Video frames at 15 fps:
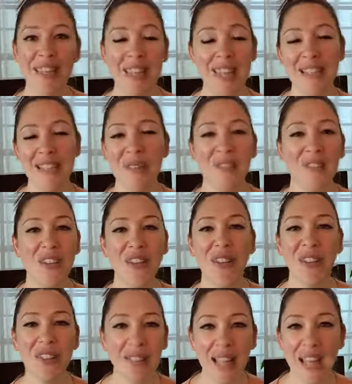and to feel
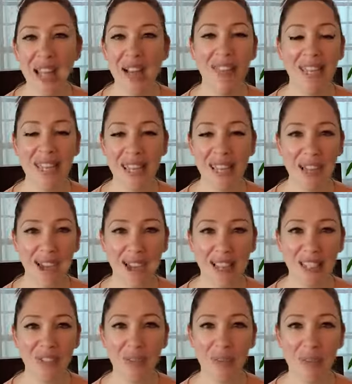the love that He
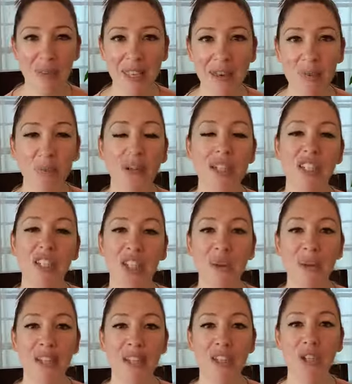has for me? What do you
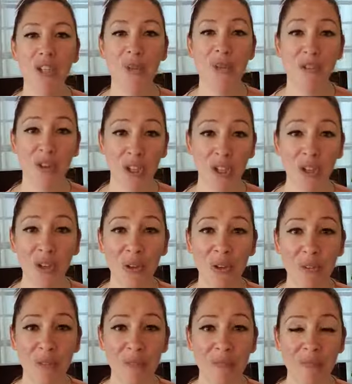need to do for
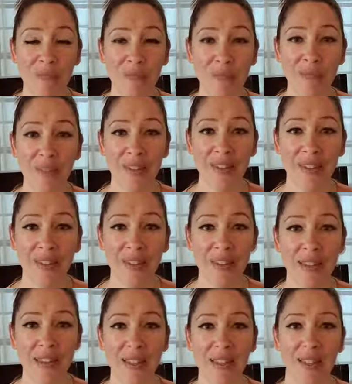you
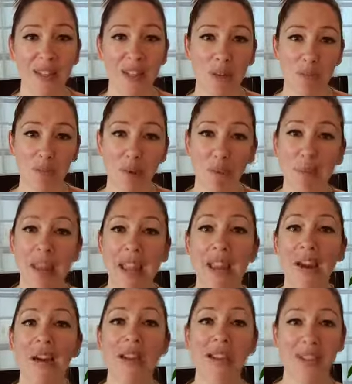to
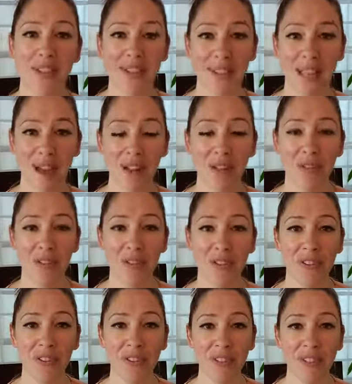prepare yourself
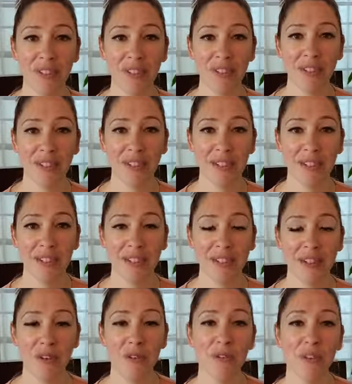
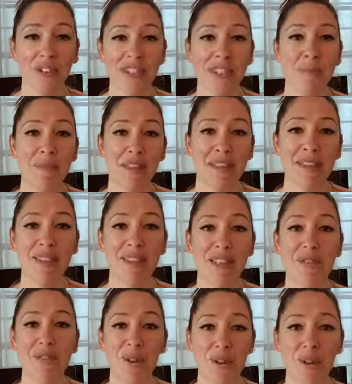for some of these
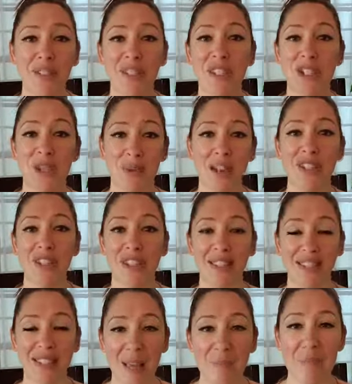difficult
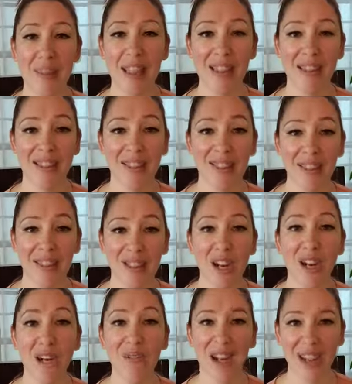situations that may
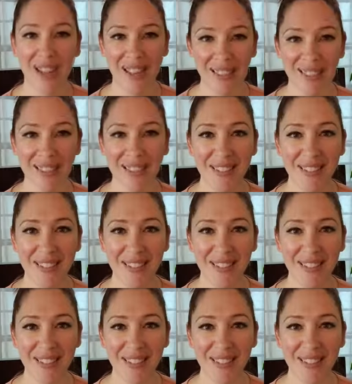arise,